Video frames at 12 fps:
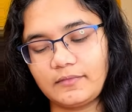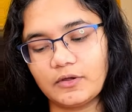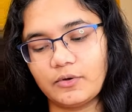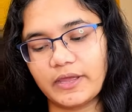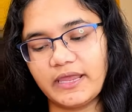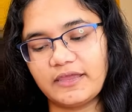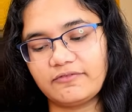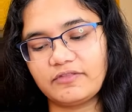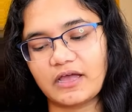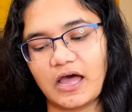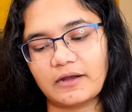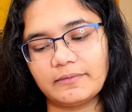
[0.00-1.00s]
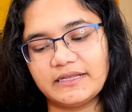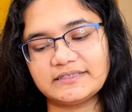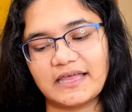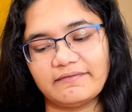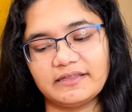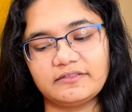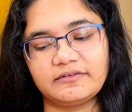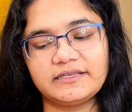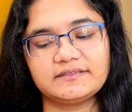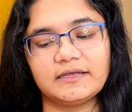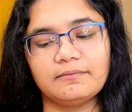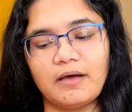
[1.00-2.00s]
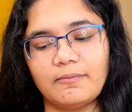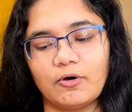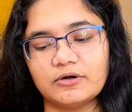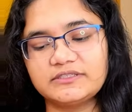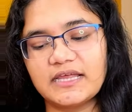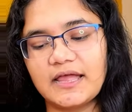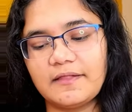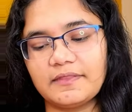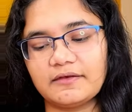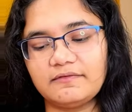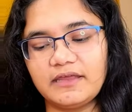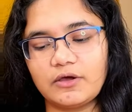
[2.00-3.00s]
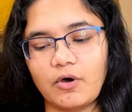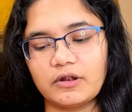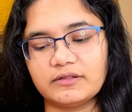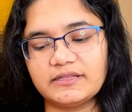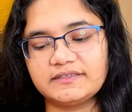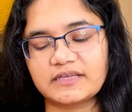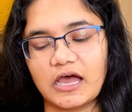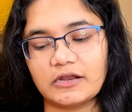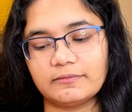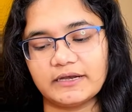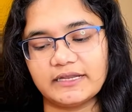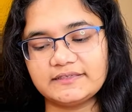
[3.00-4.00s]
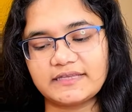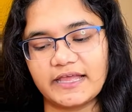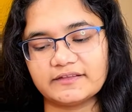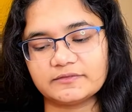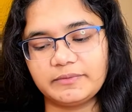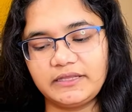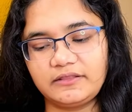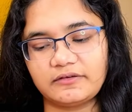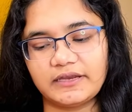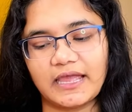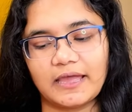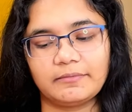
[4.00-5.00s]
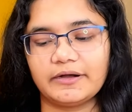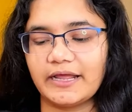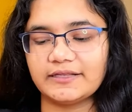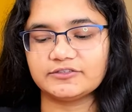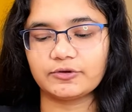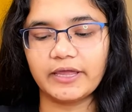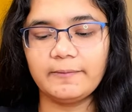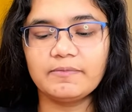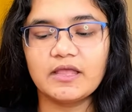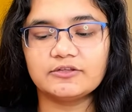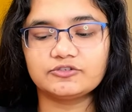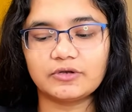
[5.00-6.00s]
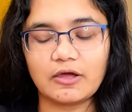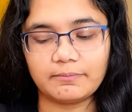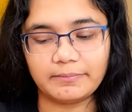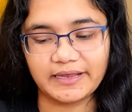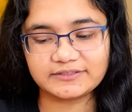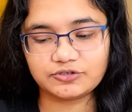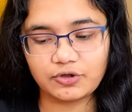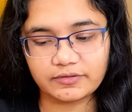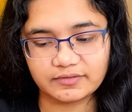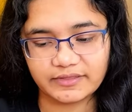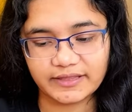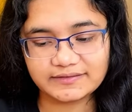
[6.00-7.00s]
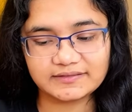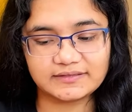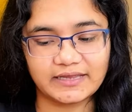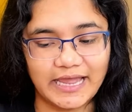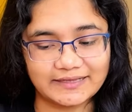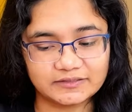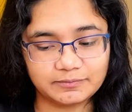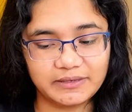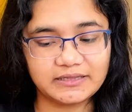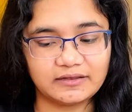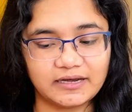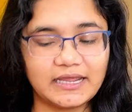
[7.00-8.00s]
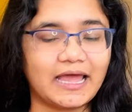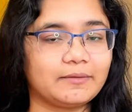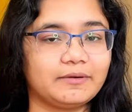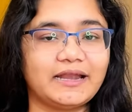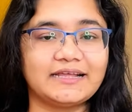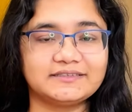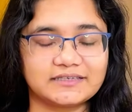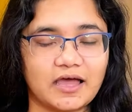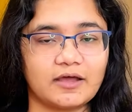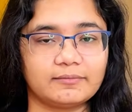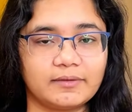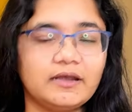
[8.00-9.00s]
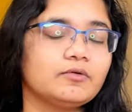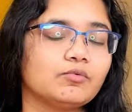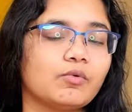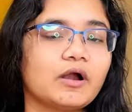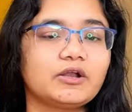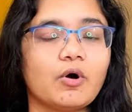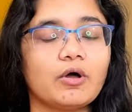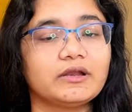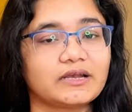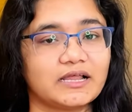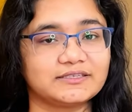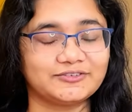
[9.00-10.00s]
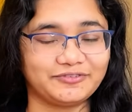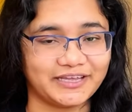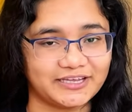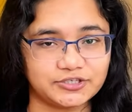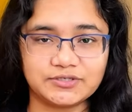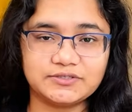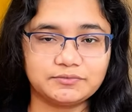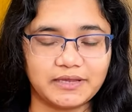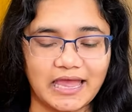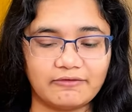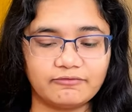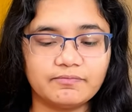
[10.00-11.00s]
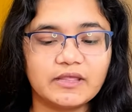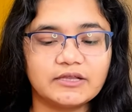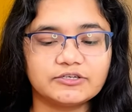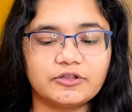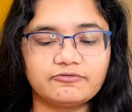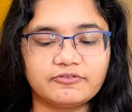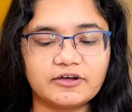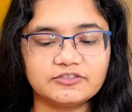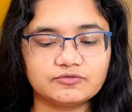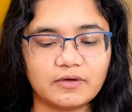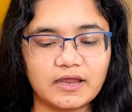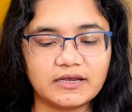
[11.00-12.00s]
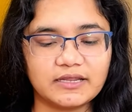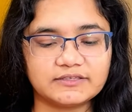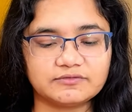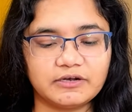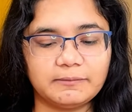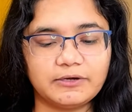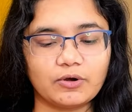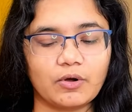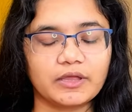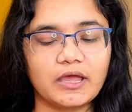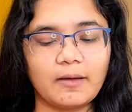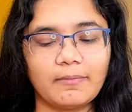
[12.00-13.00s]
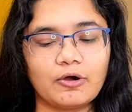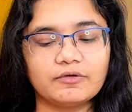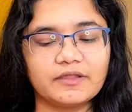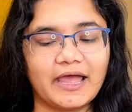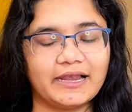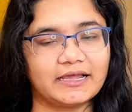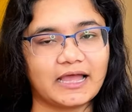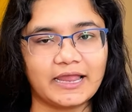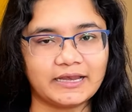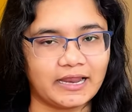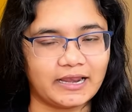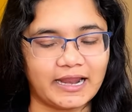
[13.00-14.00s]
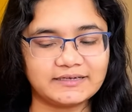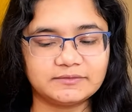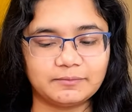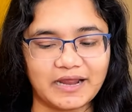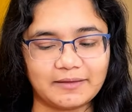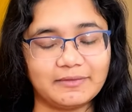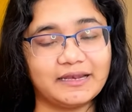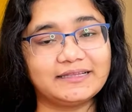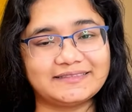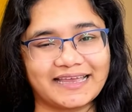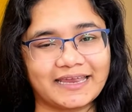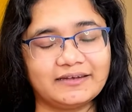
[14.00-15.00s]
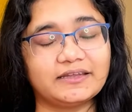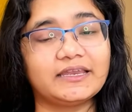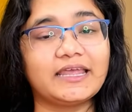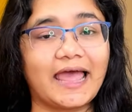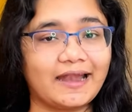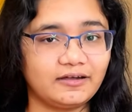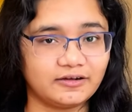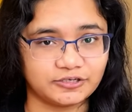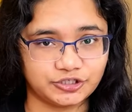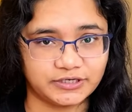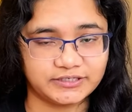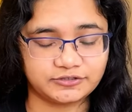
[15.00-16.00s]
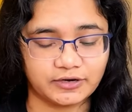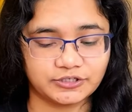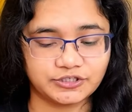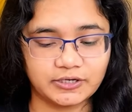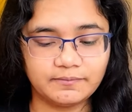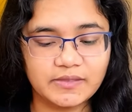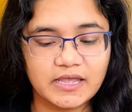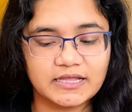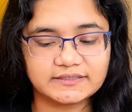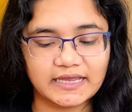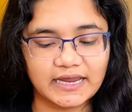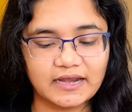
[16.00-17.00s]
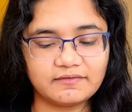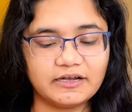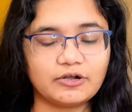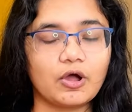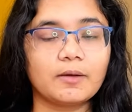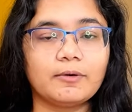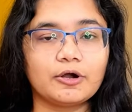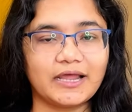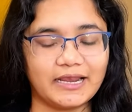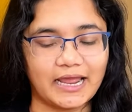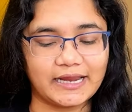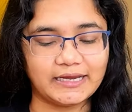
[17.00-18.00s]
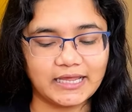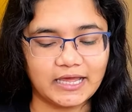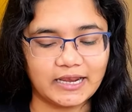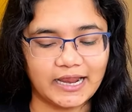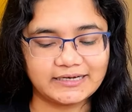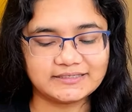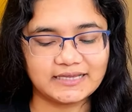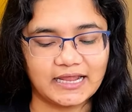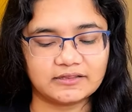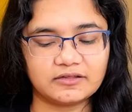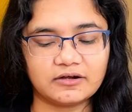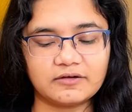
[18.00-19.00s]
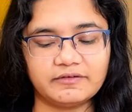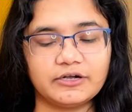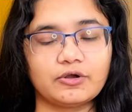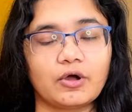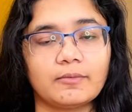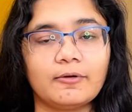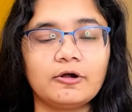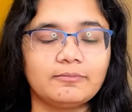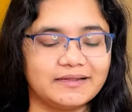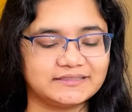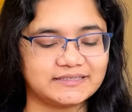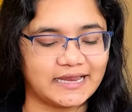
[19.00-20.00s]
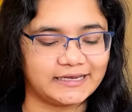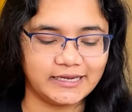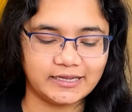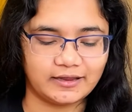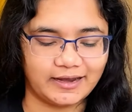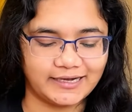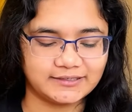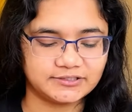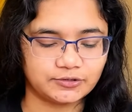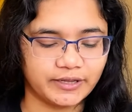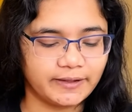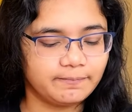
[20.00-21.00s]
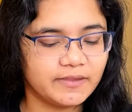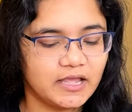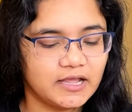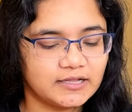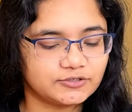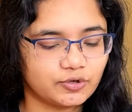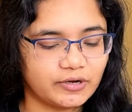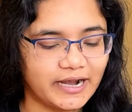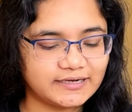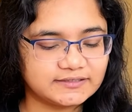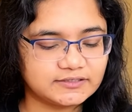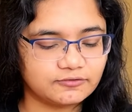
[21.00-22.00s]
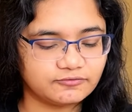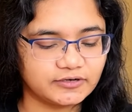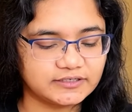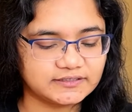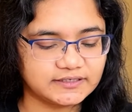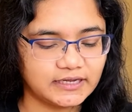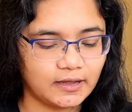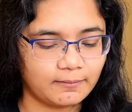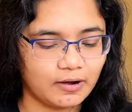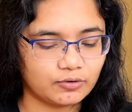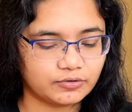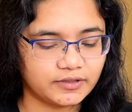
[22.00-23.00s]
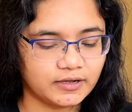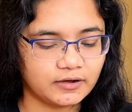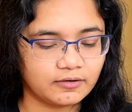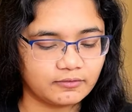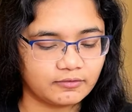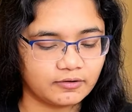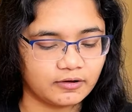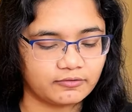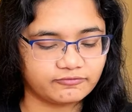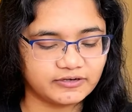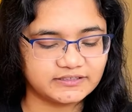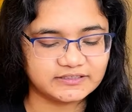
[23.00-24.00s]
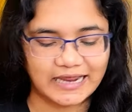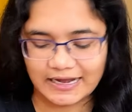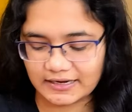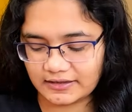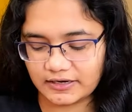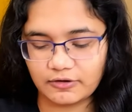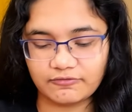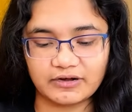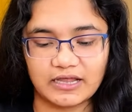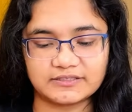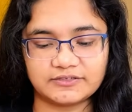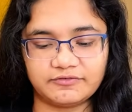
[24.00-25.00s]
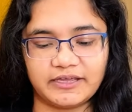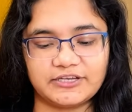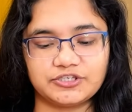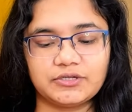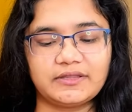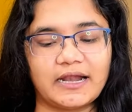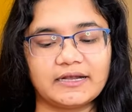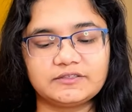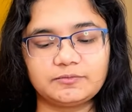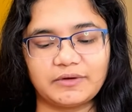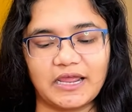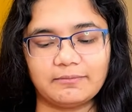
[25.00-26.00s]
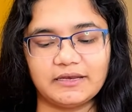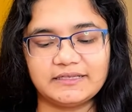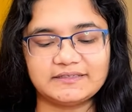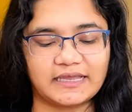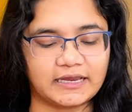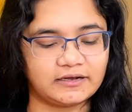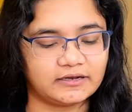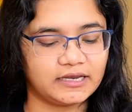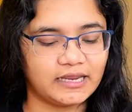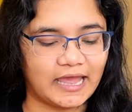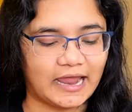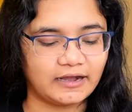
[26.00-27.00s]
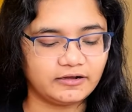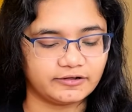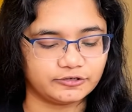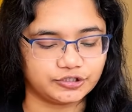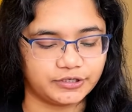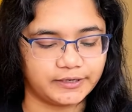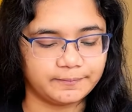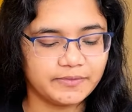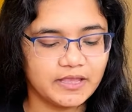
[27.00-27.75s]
Okay, if the carbon is having 3 sigma bonds, then we call this carbon is Sp3 hybridized. Okay, so now based on this Sp3 hybridized carbon, what all classifications we have? So the first one is we'll be talking about the alkyl halides, primary, secondary, and tertiary structure. Second, we'll talk about allylic halides, and third, we'll talk about benzylic halides. Okay, so let's first see about the first category of classification, that is primary, secondary, and tertiary.